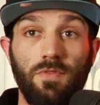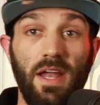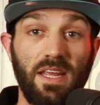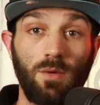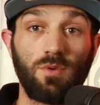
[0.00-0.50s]

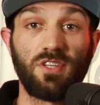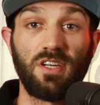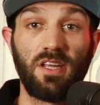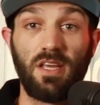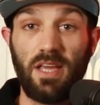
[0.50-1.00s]
that he was
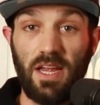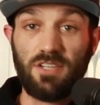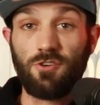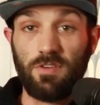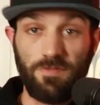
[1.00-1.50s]
an
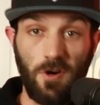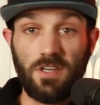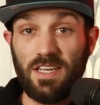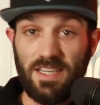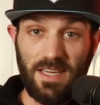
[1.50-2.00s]
ignorant
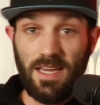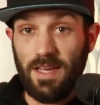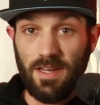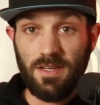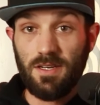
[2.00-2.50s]
fucking
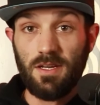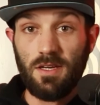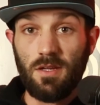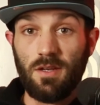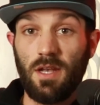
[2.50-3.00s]
kid,
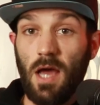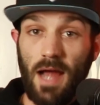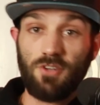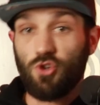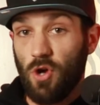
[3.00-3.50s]

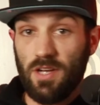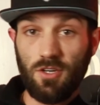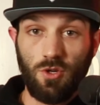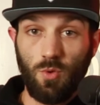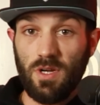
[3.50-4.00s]
not trained
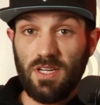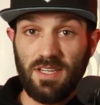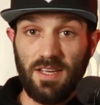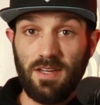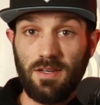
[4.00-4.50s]
to do what he
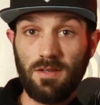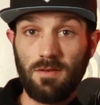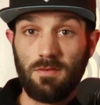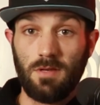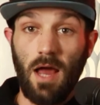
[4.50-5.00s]
did,
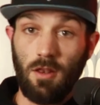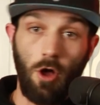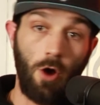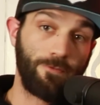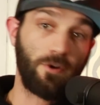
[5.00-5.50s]
not
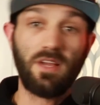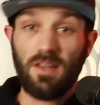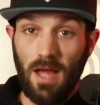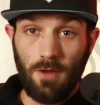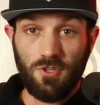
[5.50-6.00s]
lawfully
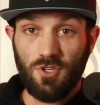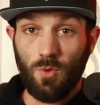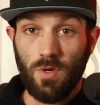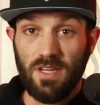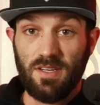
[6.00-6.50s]
allowed to do
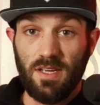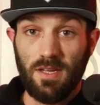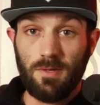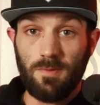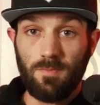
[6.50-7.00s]
what he
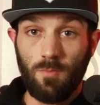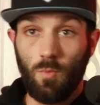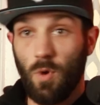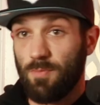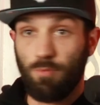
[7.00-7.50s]
did,
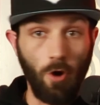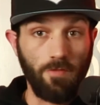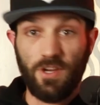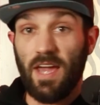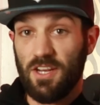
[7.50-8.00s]
with
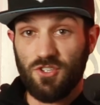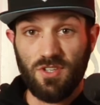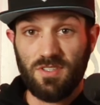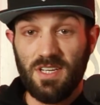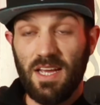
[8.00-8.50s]

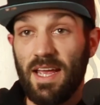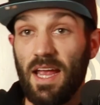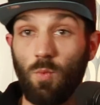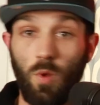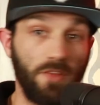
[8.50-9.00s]
provocations
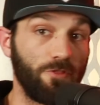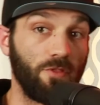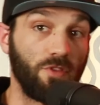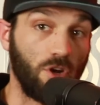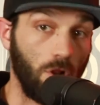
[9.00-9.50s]
and with
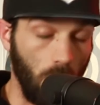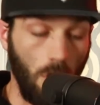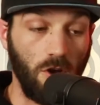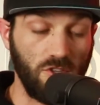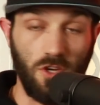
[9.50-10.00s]
the
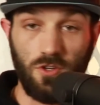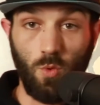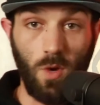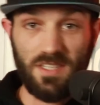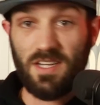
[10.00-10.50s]
clause under
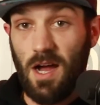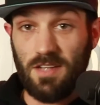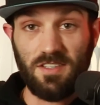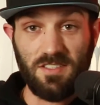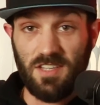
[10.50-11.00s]

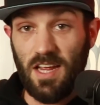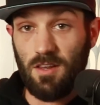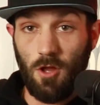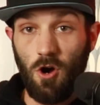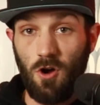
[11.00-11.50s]
Wisconsin state
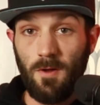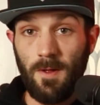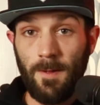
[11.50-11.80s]
law.